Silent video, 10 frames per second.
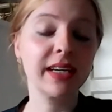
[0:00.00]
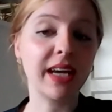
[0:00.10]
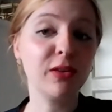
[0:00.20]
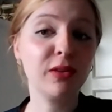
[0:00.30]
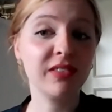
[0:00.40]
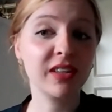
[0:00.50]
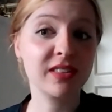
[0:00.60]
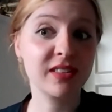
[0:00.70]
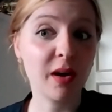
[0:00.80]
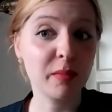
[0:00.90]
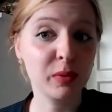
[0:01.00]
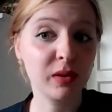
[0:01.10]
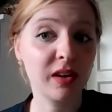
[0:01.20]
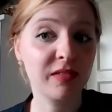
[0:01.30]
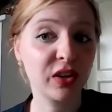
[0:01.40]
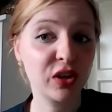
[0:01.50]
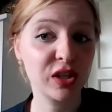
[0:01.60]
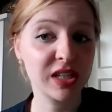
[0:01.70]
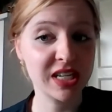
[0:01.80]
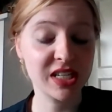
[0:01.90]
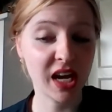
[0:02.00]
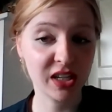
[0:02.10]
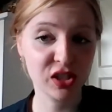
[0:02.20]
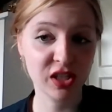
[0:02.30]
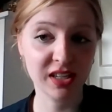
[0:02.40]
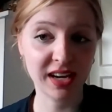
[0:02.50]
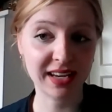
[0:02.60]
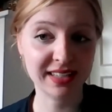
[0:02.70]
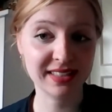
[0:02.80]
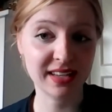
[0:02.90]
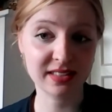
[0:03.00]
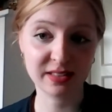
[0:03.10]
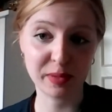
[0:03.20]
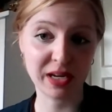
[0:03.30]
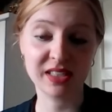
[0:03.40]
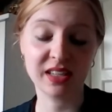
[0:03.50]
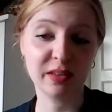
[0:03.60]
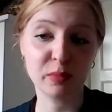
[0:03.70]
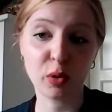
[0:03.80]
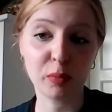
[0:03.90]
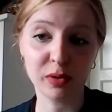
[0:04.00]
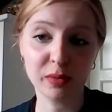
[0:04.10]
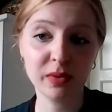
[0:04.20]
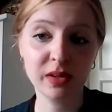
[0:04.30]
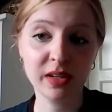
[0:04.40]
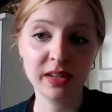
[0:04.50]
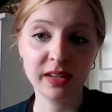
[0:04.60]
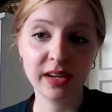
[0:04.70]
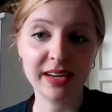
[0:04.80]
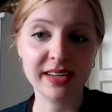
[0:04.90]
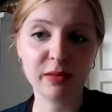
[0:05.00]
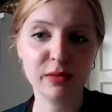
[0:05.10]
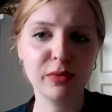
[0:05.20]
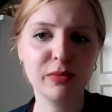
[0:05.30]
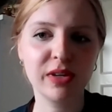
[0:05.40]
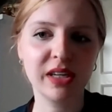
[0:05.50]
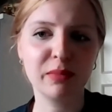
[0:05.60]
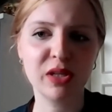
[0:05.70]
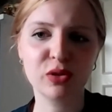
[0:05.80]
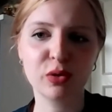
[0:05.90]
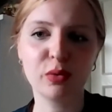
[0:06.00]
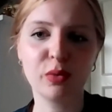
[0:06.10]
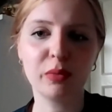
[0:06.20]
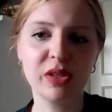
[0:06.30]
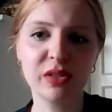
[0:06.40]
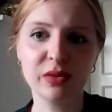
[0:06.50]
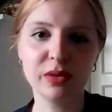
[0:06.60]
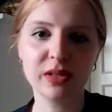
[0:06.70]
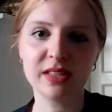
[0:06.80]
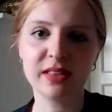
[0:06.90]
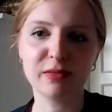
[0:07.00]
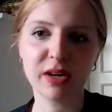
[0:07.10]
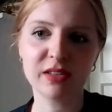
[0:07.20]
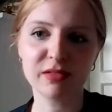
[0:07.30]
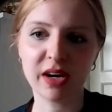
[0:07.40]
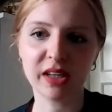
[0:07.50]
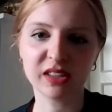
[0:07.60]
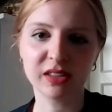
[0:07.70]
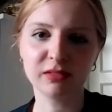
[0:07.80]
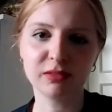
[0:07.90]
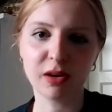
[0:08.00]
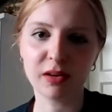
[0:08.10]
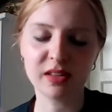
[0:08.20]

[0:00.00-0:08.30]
Can you give an example of a good intention exacerbating the problem and how do we really be sure what we do is in the right direction rather